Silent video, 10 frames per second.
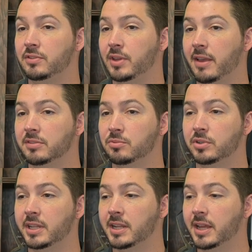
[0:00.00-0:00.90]
if you have
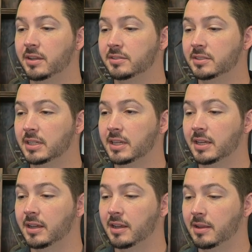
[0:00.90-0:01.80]
someone in-house,
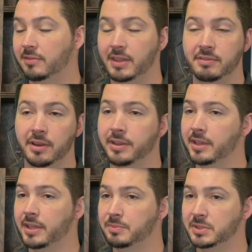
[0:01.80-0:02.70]
if they've got
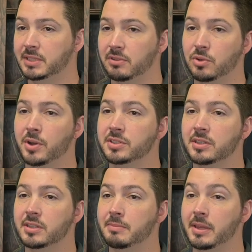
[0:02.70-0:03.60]
a specific
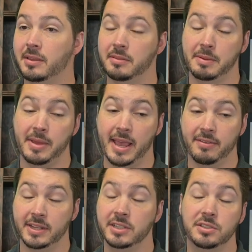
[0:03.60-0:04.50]
question that they may have
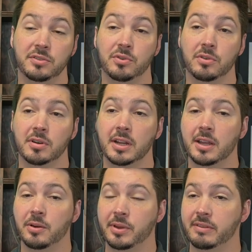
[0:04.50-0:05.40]
an issue for,
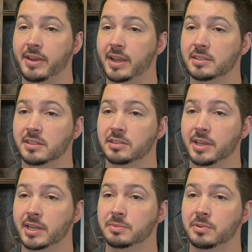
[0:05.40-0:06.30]
we have access
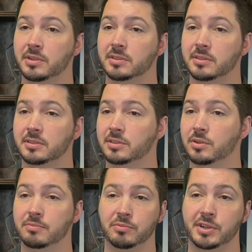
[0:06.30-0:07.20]
to experts.
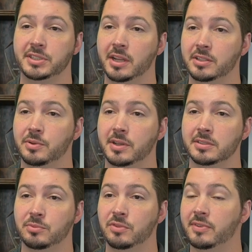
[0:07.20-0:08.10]
So reach out to
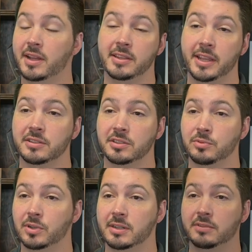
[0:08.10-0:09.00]
us and we'll find the answer
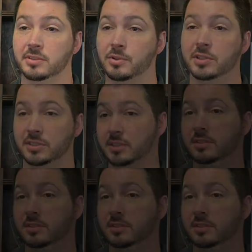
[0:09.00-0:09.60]
to whatever the question